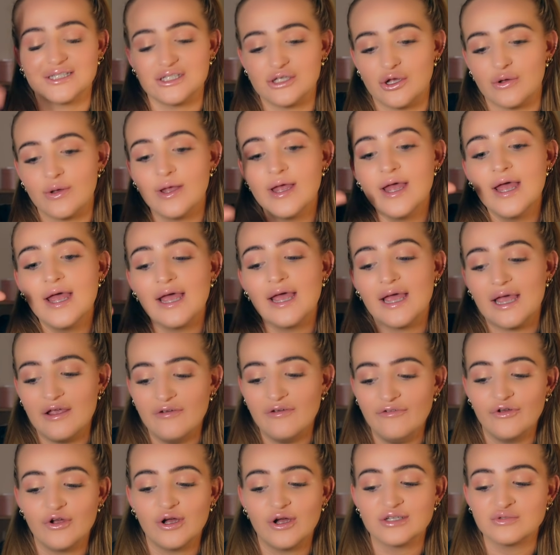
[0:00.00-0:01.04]
So
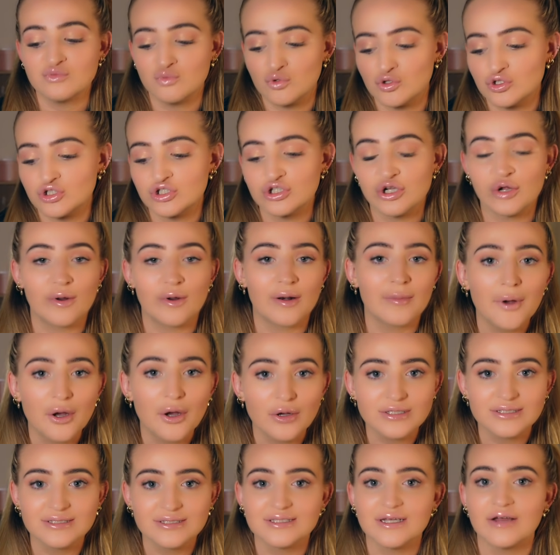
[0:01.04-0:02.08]
if you guys want to know when I'm
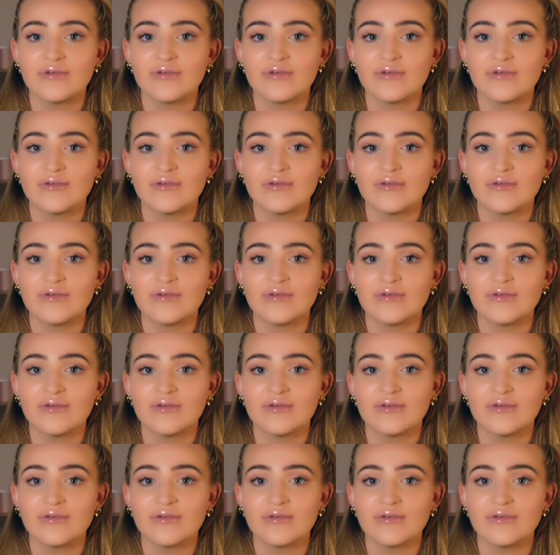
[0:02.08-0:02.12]
posting